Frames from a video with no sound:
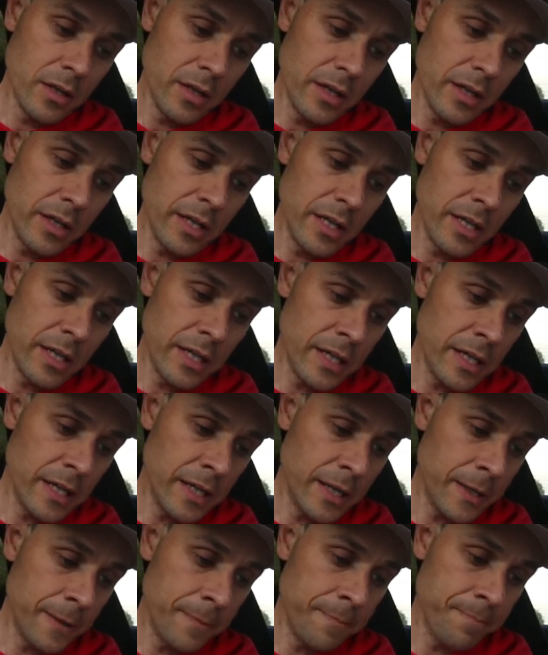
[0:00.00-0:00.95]

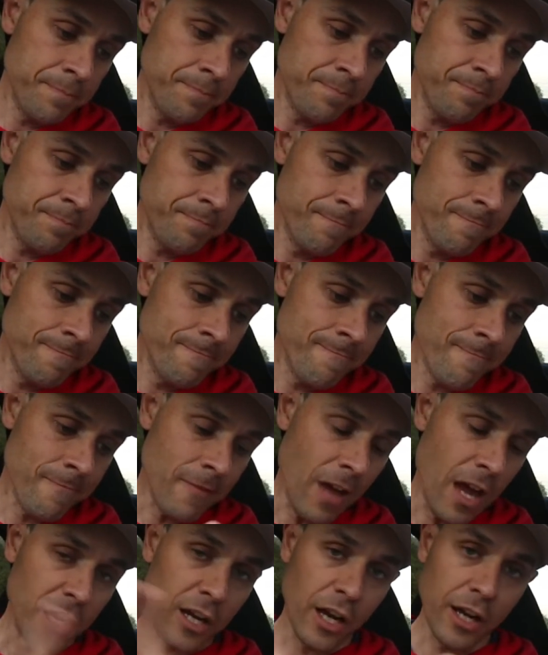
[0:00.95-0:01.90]

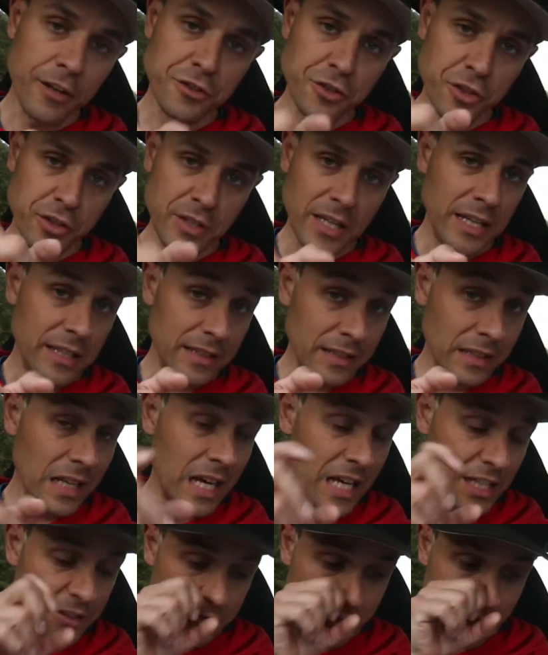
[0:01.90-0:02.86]
I kind of showed that in the
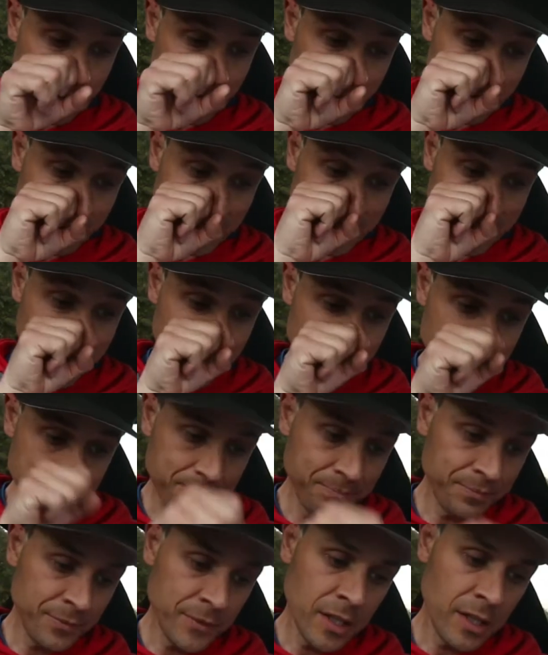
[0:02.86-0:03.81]
last video on the car.
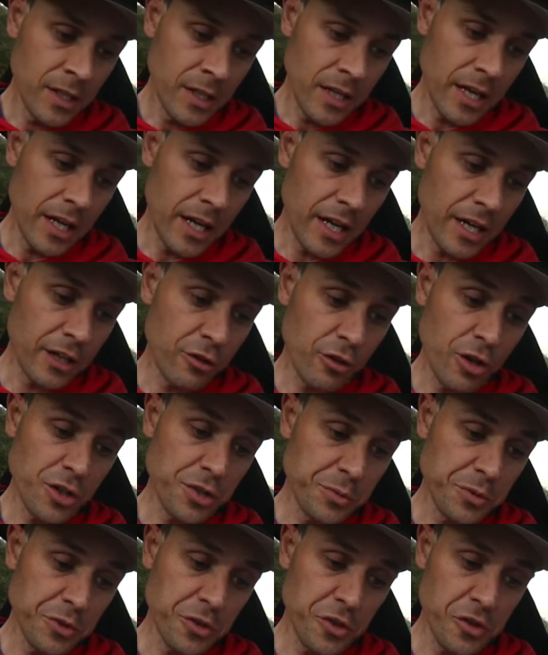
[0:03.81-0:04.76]

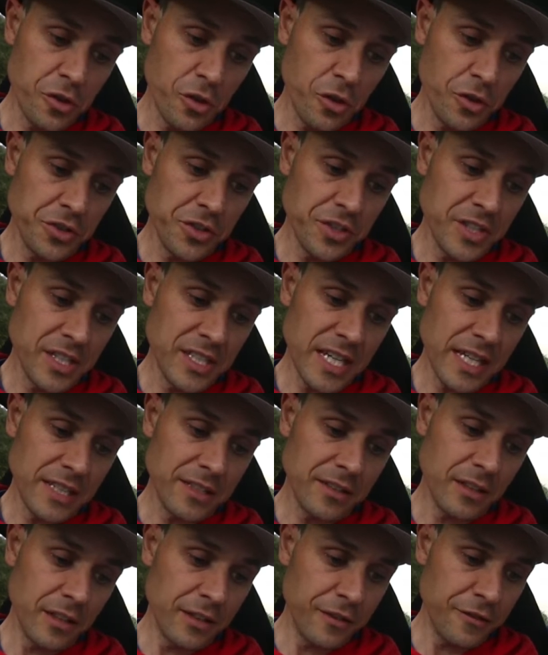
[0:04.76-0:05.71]
Corrosion was also
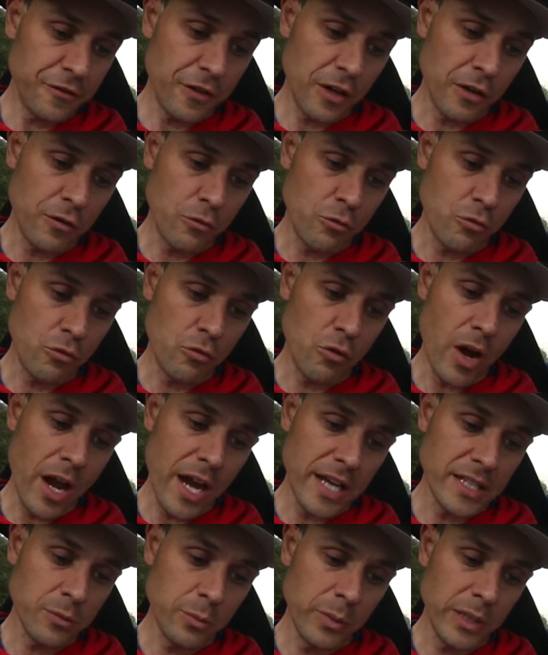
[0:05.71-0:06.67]
detected on the front
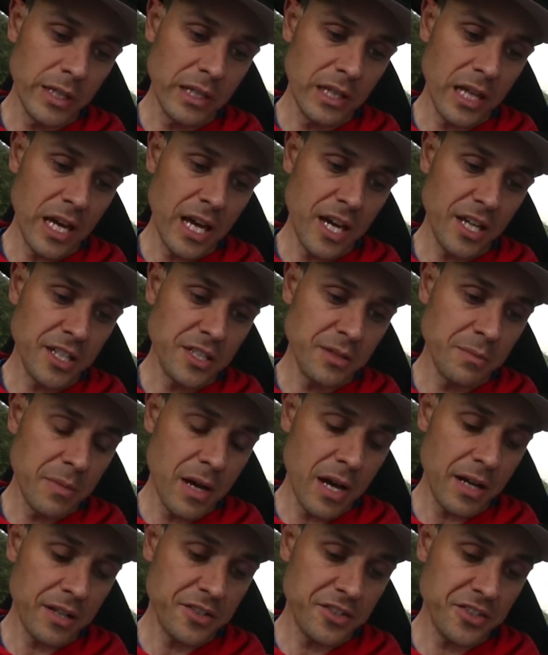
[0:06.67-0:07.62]
right wheel arch,
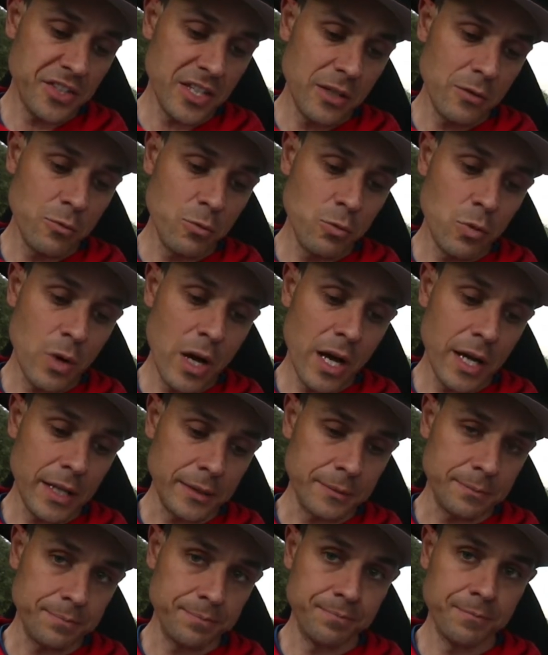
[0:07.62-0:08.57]
marked
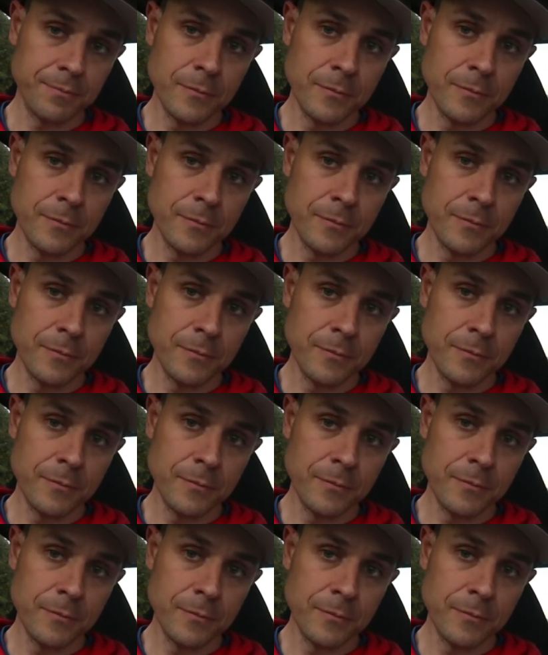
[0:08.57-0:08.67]
C1.